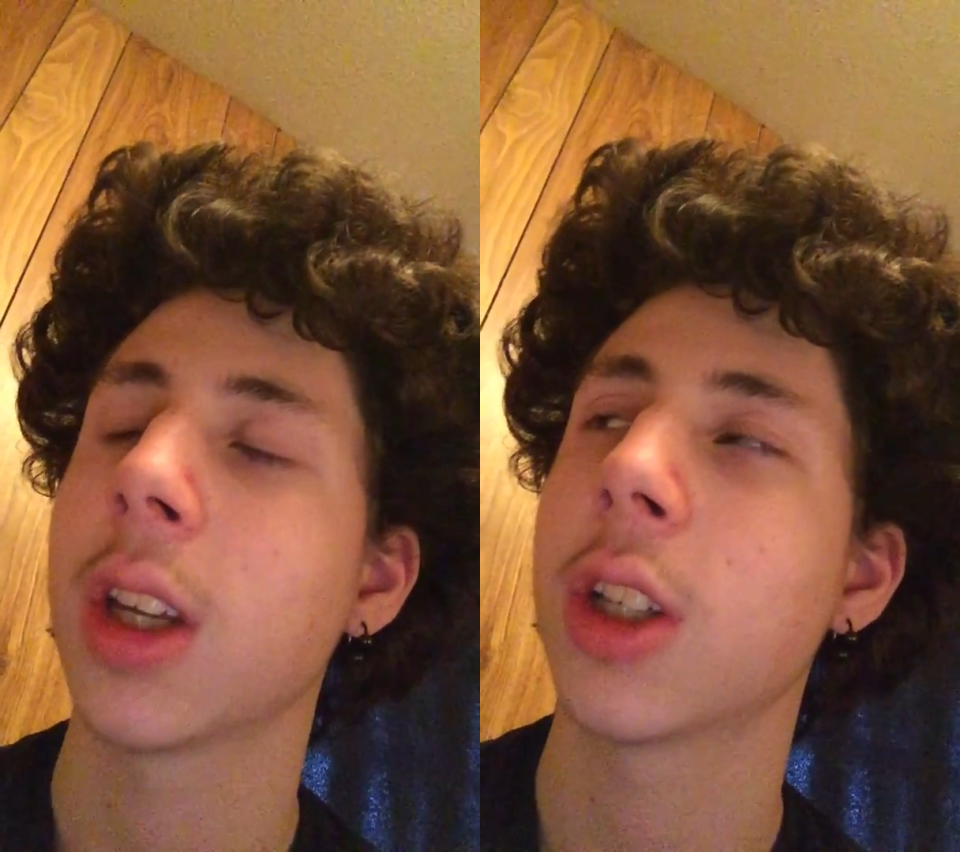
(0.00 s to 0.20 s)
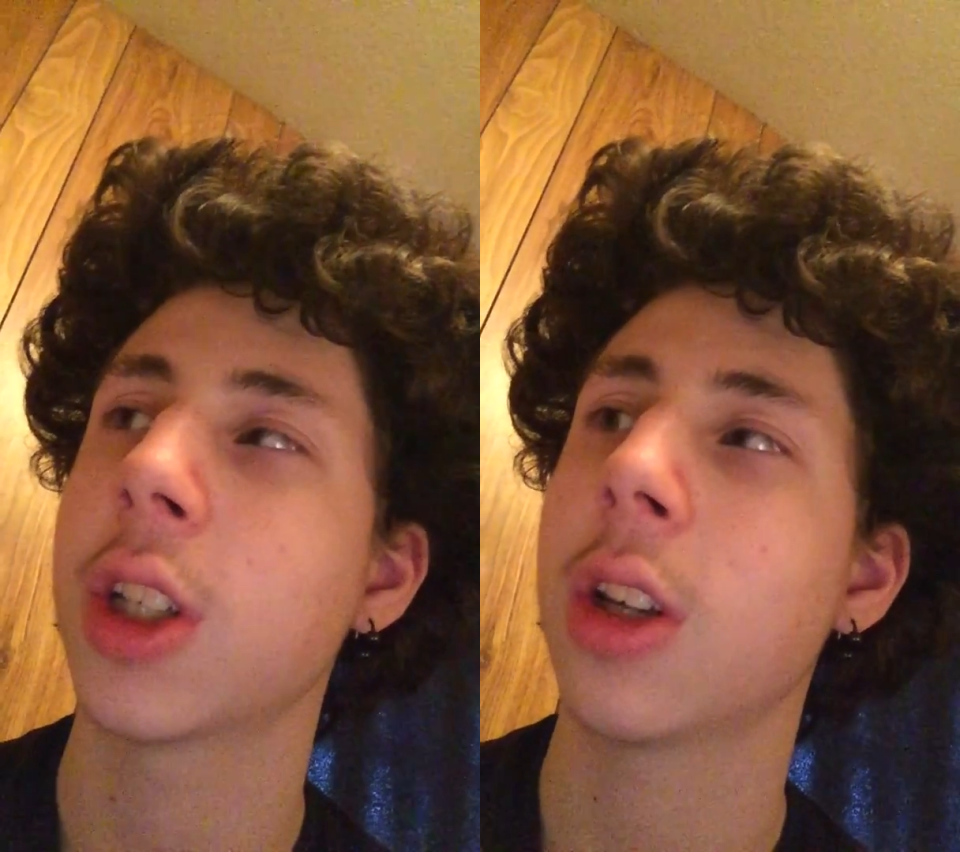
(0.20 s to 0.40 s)

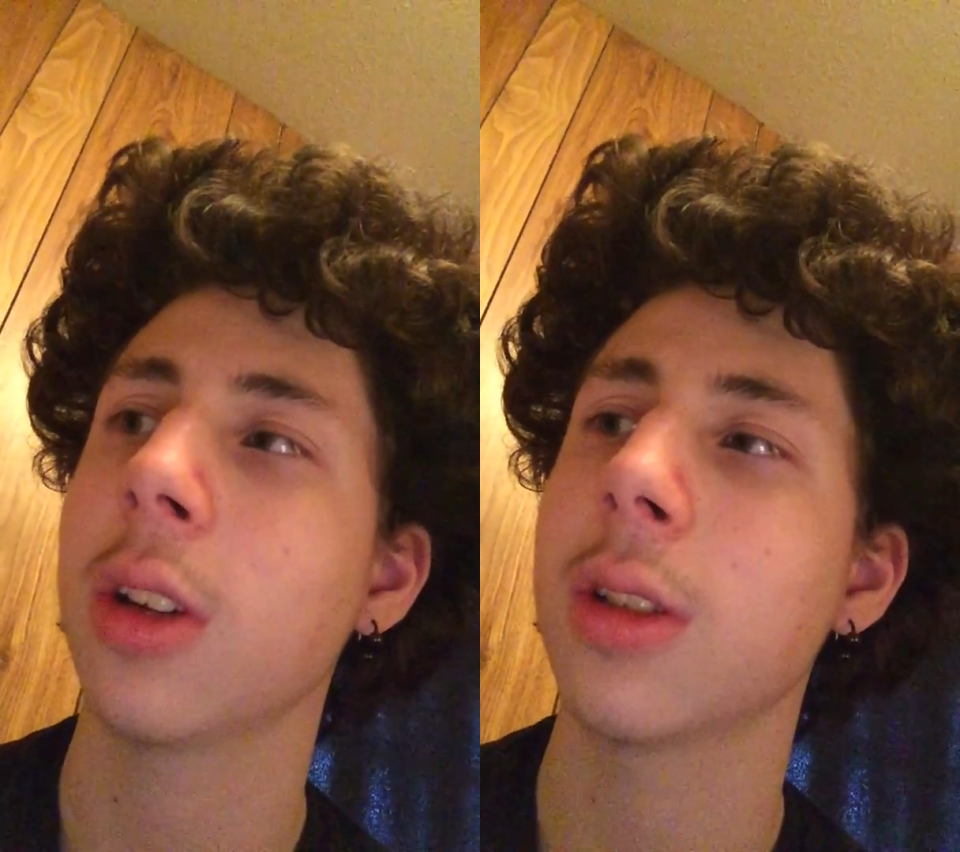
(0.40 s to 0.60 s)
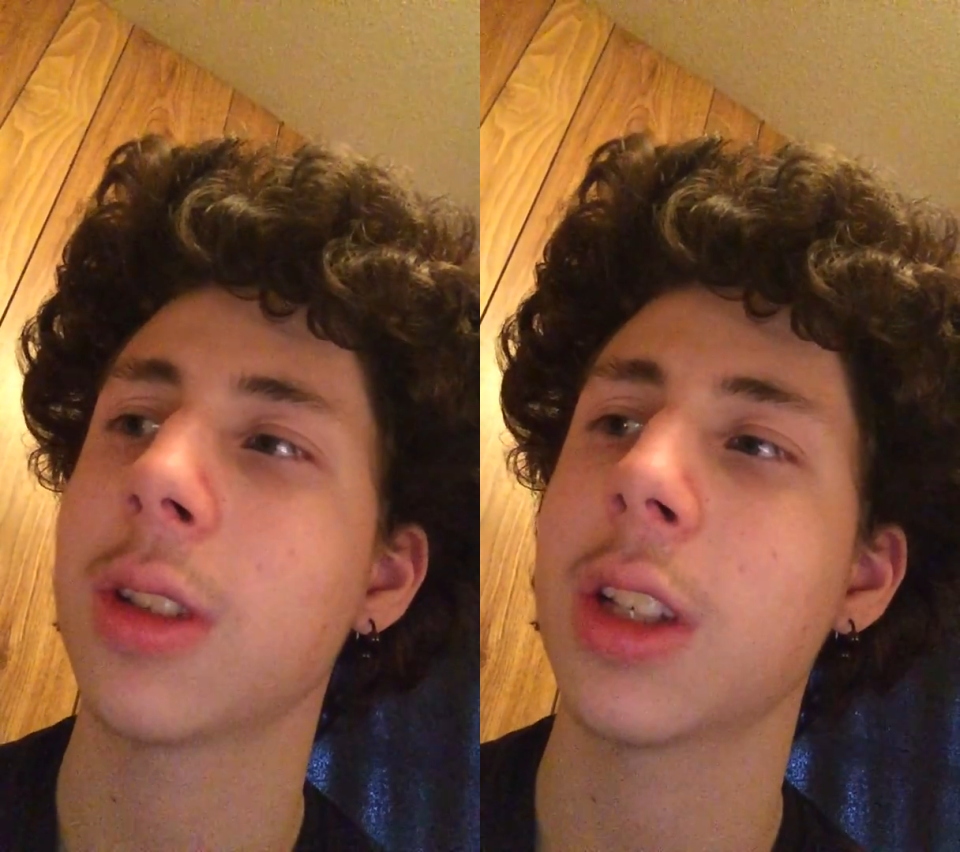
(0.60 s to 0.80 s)
She
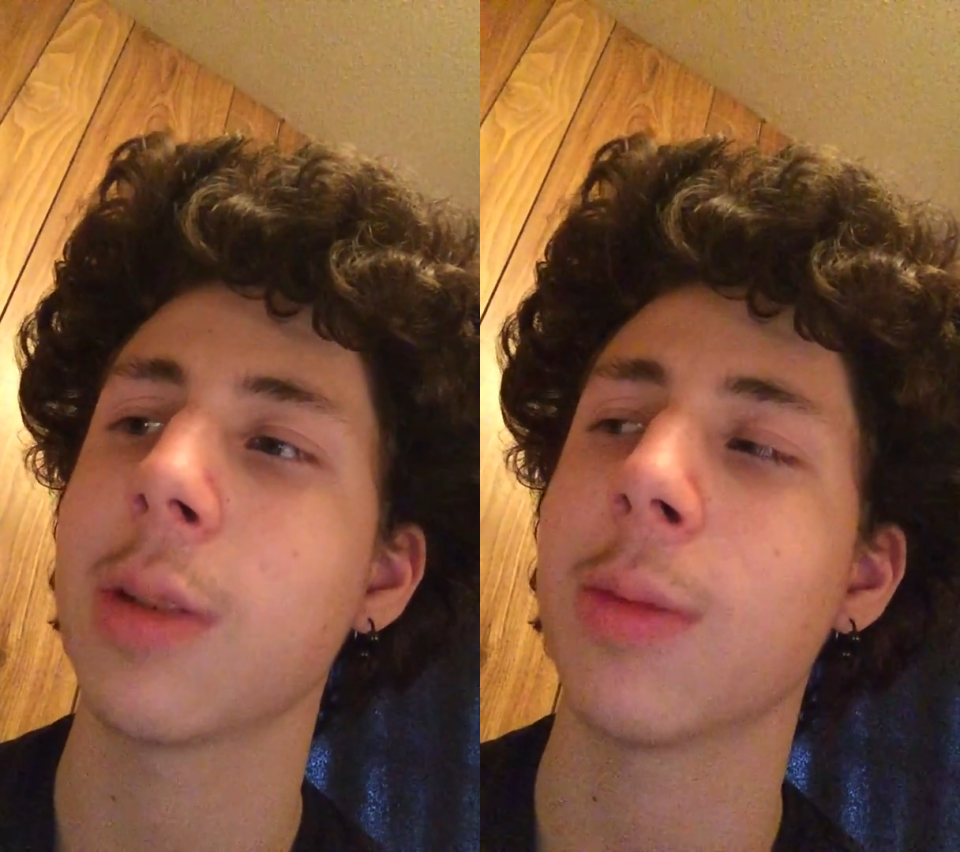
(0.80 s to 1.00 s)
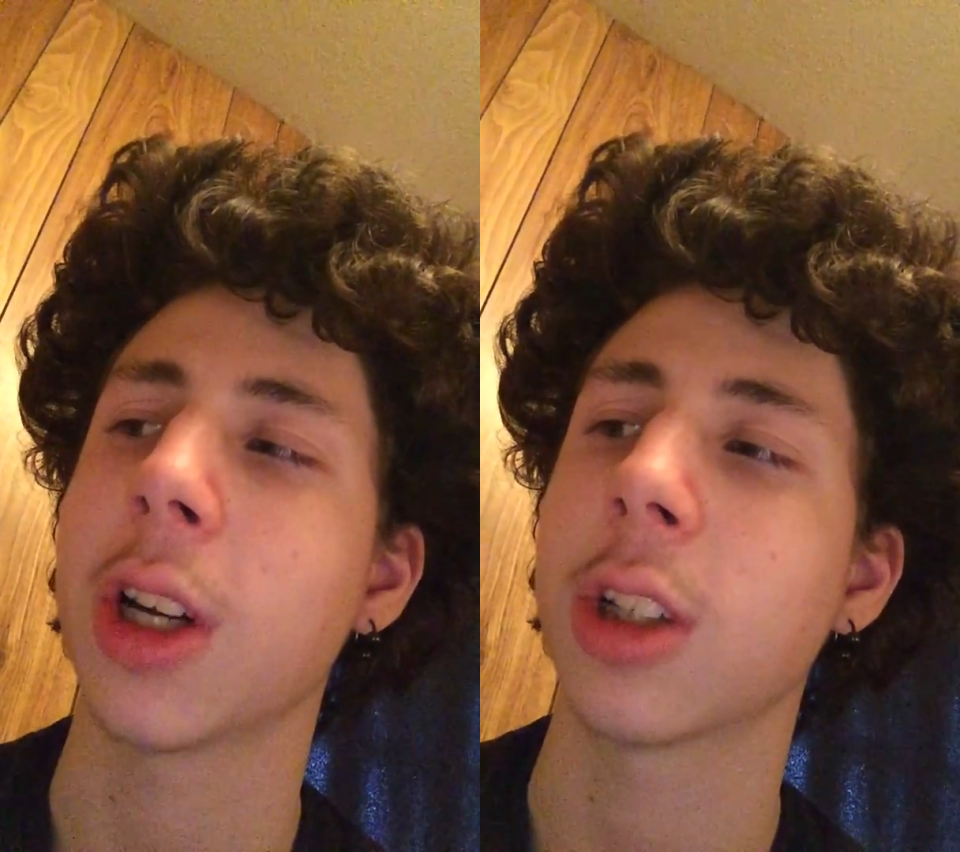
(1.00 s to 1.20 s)
couldn't
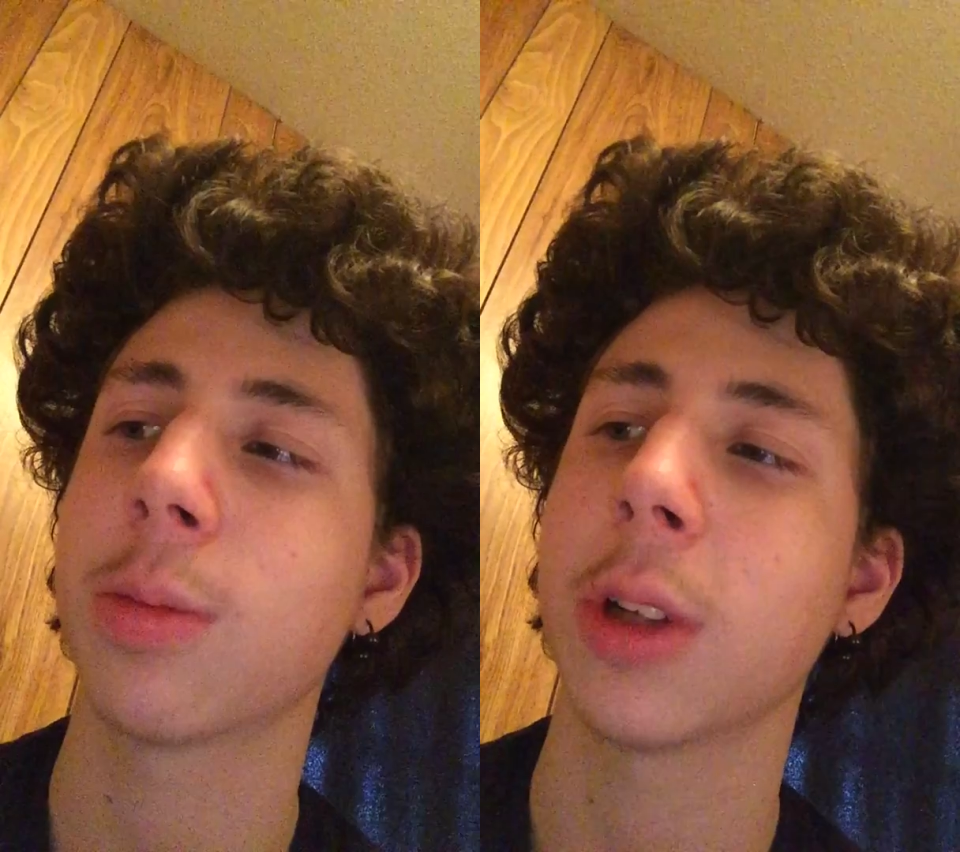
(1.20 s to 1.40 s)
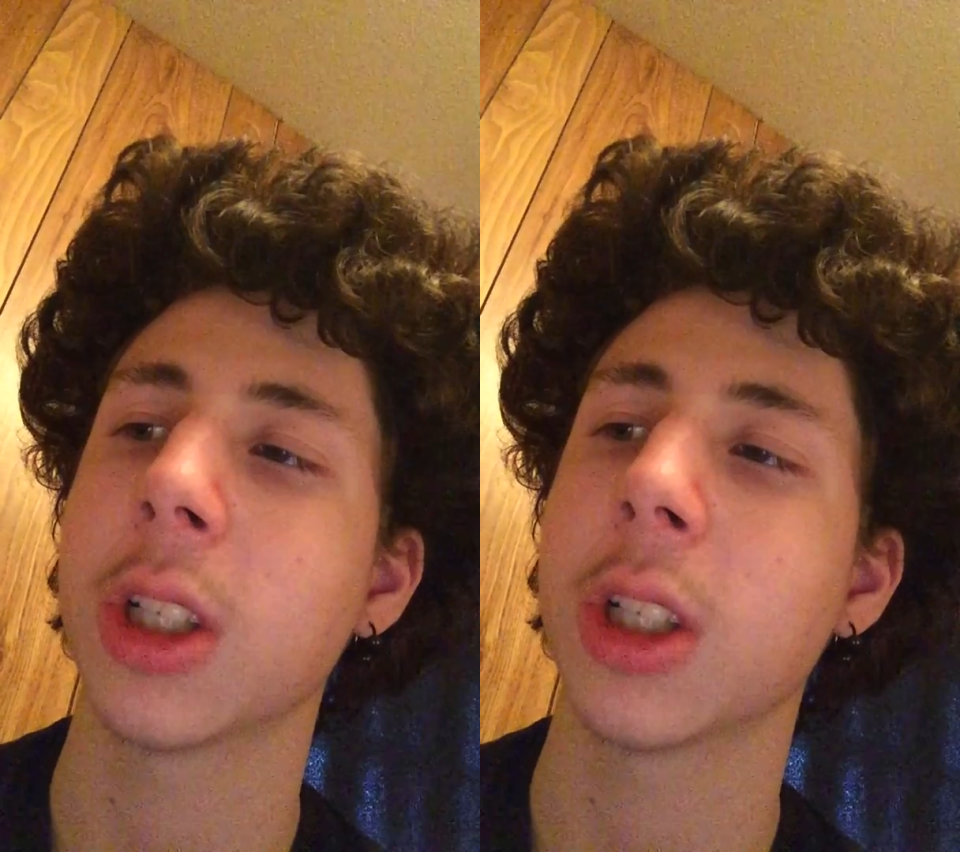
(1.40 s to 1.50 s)
see much,